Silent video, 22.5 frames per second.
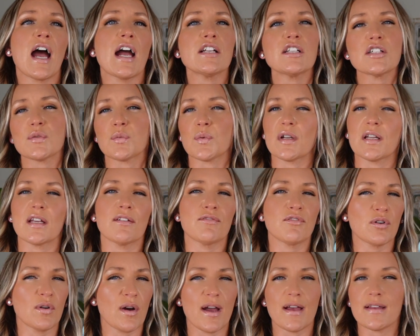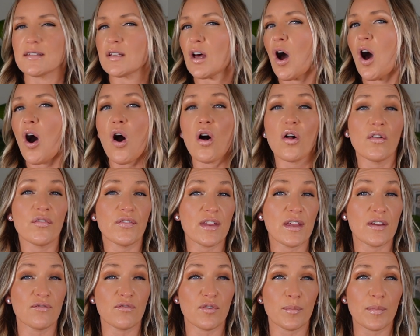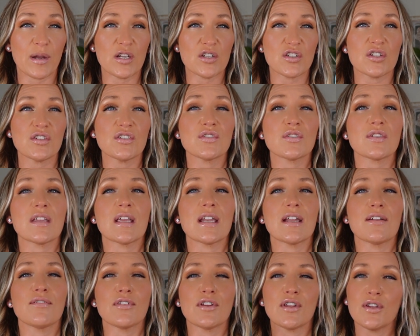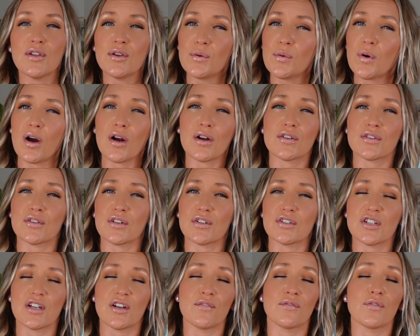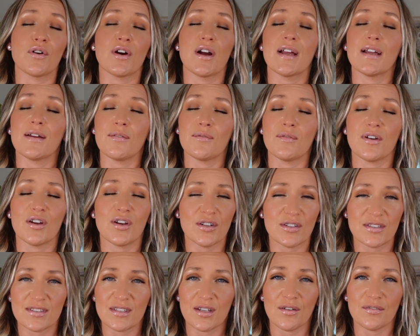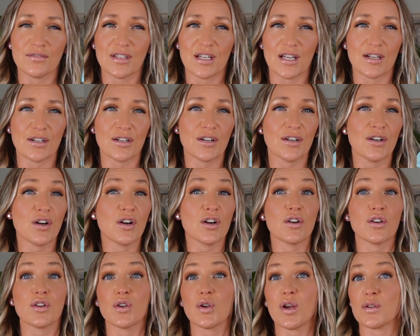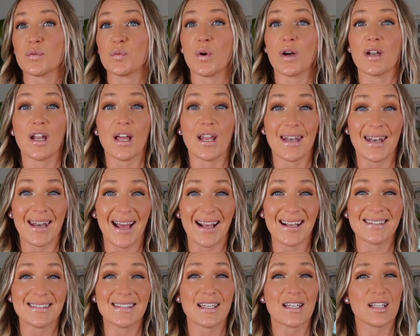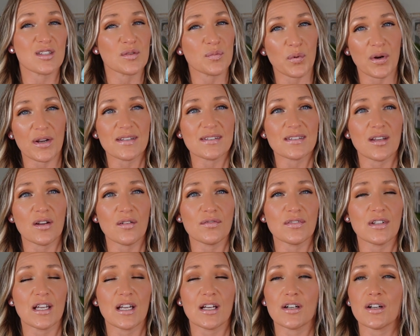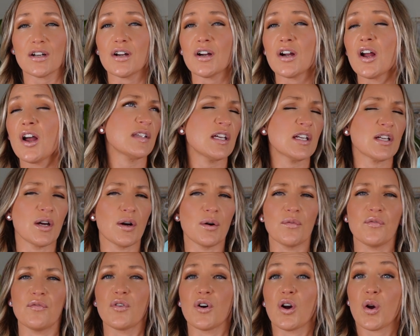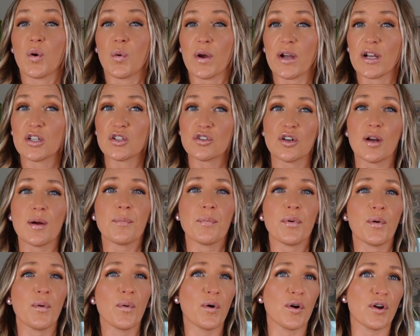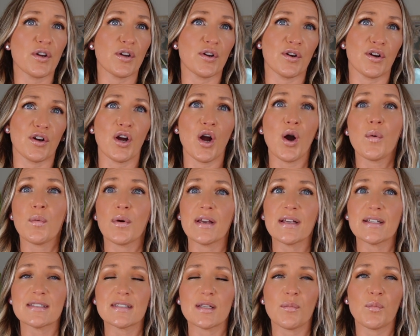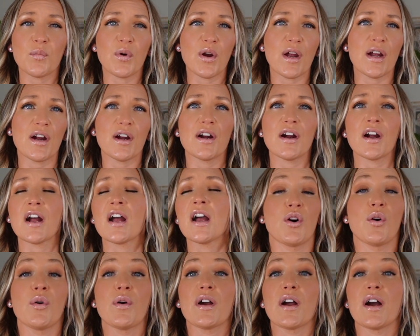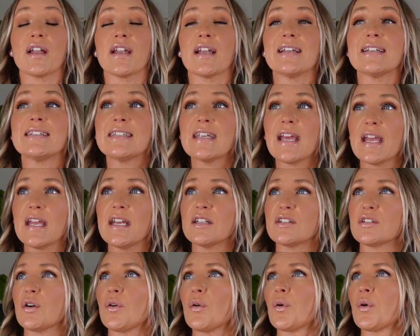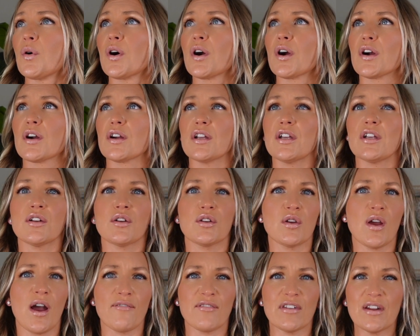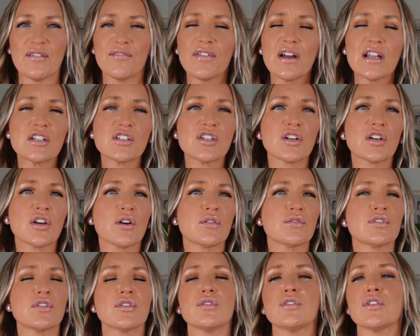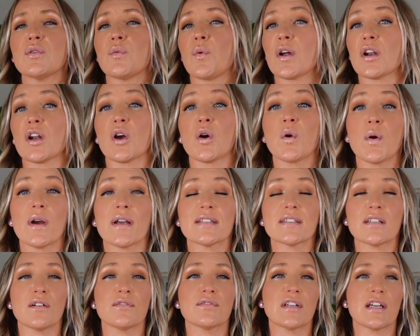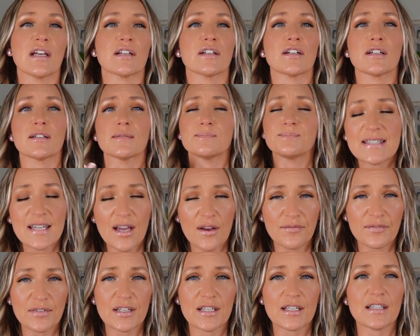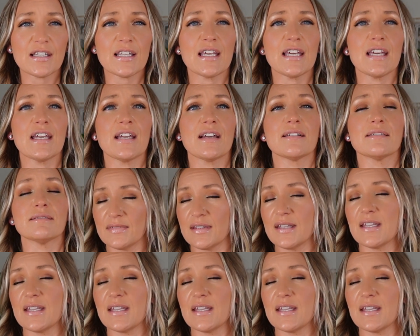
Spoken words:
I just wanna give you guys all the information so that if you are searching for a good self-tanner, or you guys want a nice express self-tanner, you know, for a quick trip, or you're going somewhere, going on a date, or you know, you have an event to go to, you want a quick self-tanner, definitely